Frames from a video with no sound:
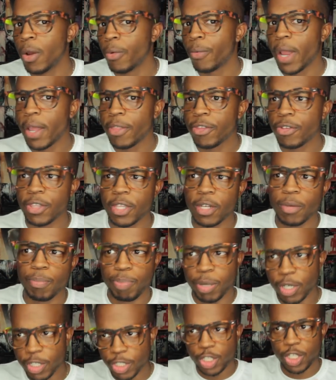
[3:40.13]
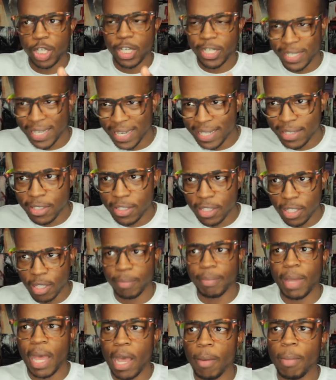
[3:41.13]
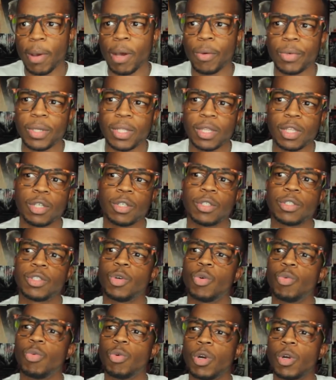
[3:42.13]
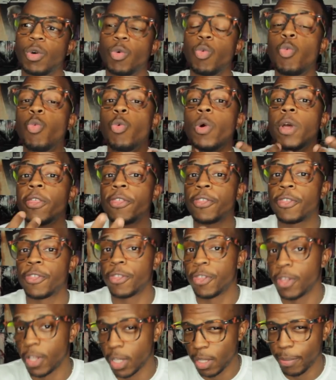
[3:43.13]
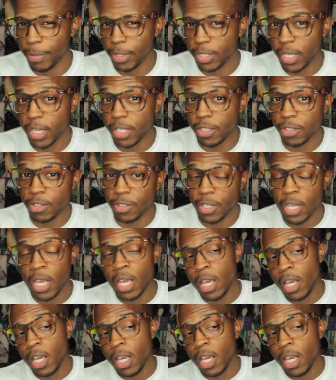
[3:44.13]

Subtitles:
Rather than push against them, how about we learn to work with the limitations?